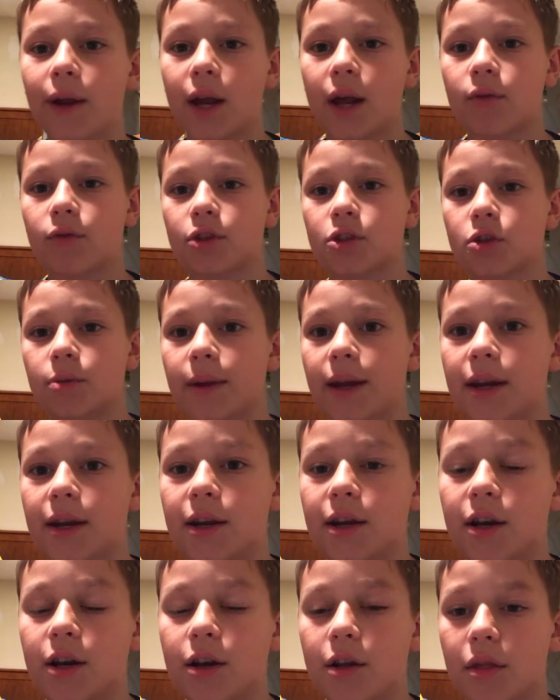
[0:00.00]
win at
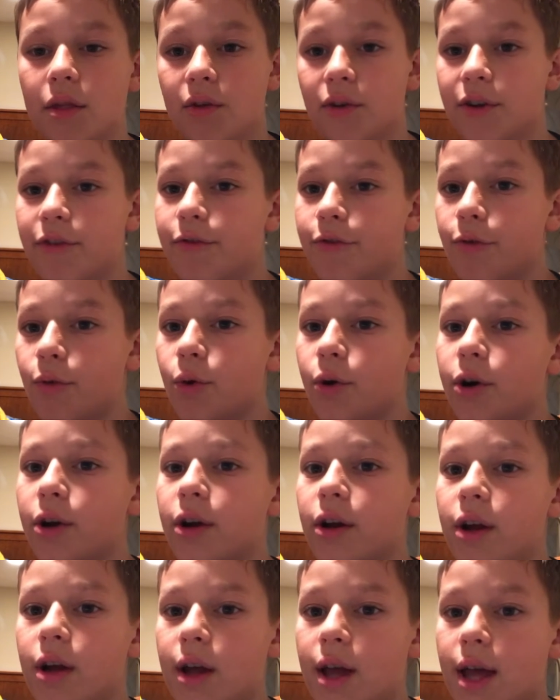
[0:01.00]
WrestleMania 34.
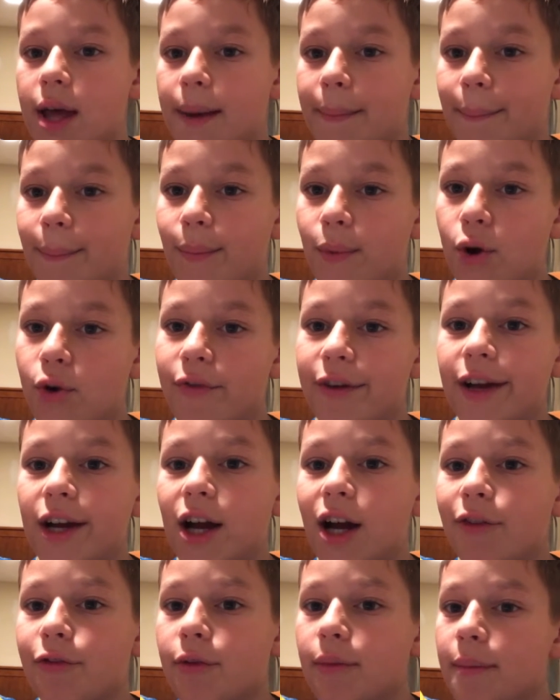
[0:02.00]
Moving
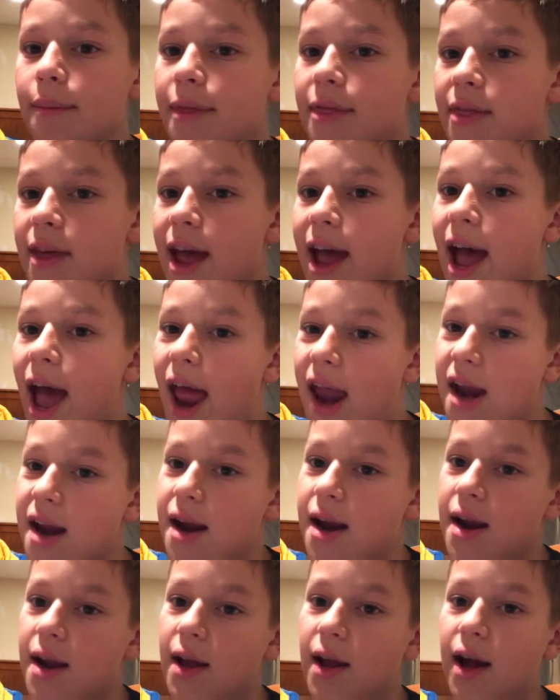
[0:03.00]
on from that,
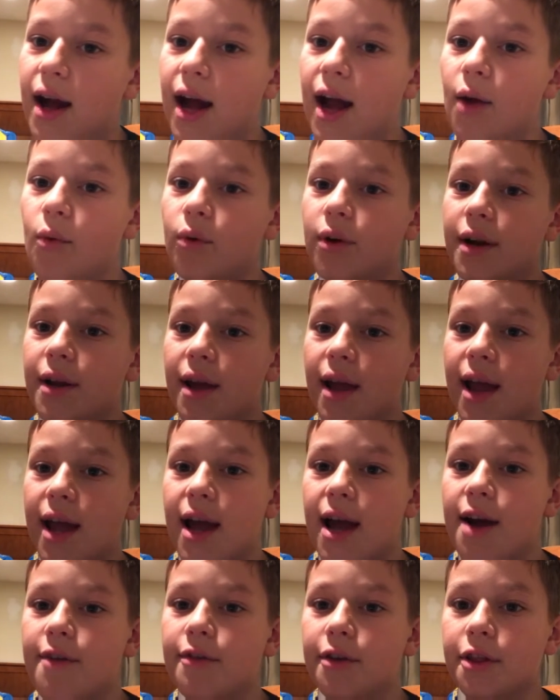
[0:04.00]
I would
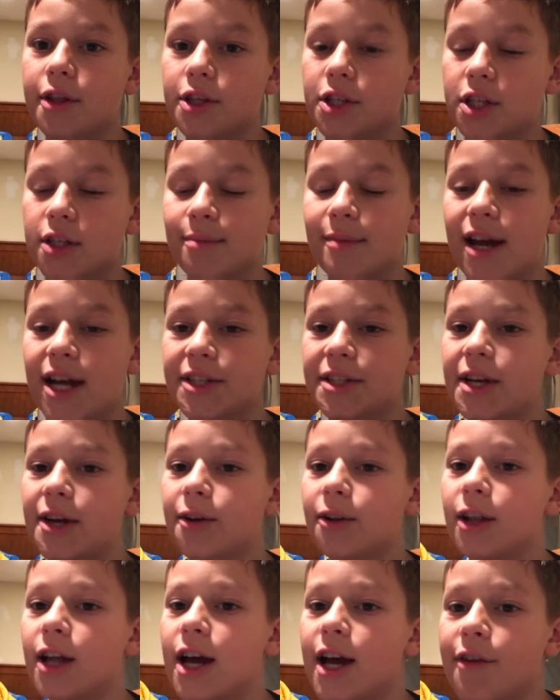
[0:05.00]
have the
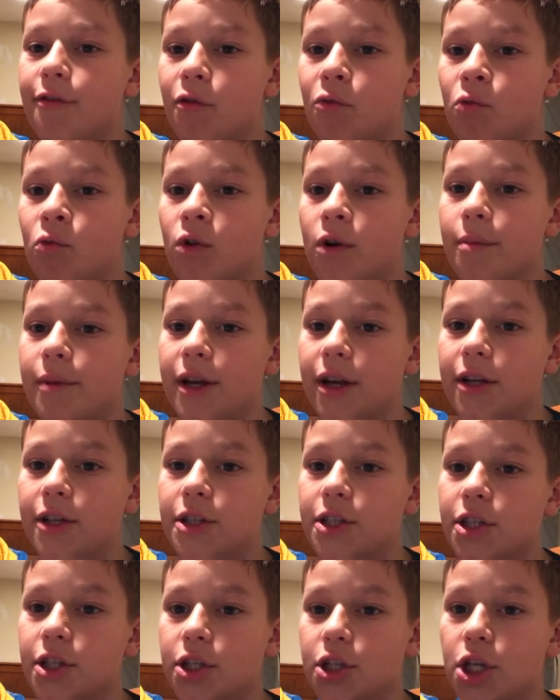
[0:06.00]
SmackDown Live
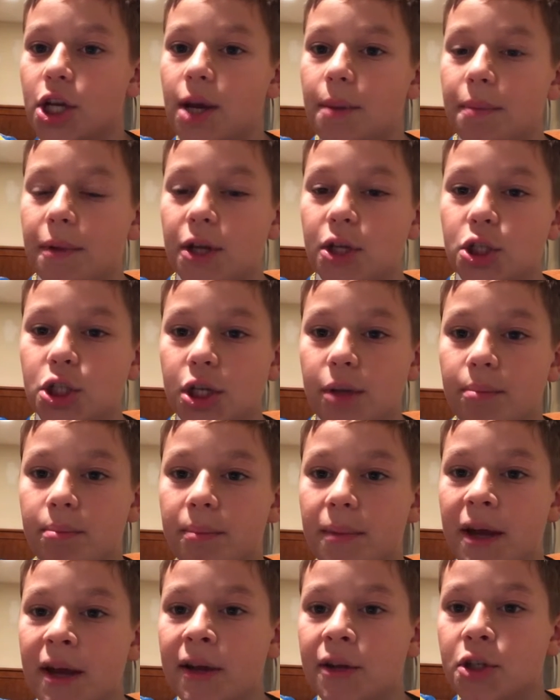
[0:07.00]
Women's Championship
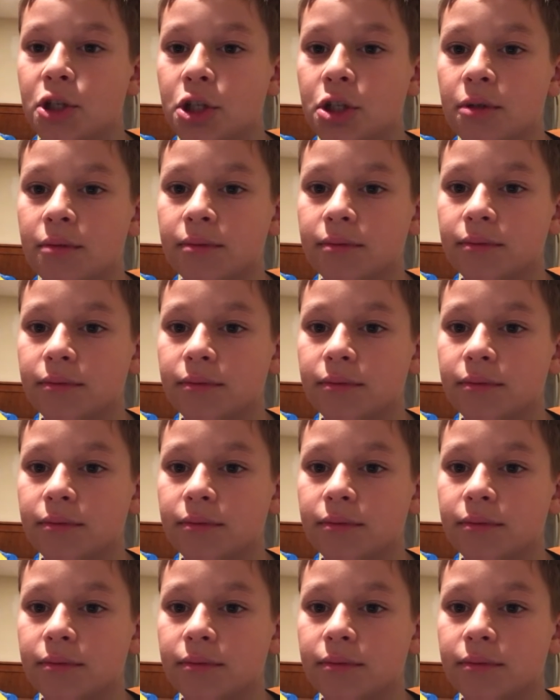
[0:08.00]
match.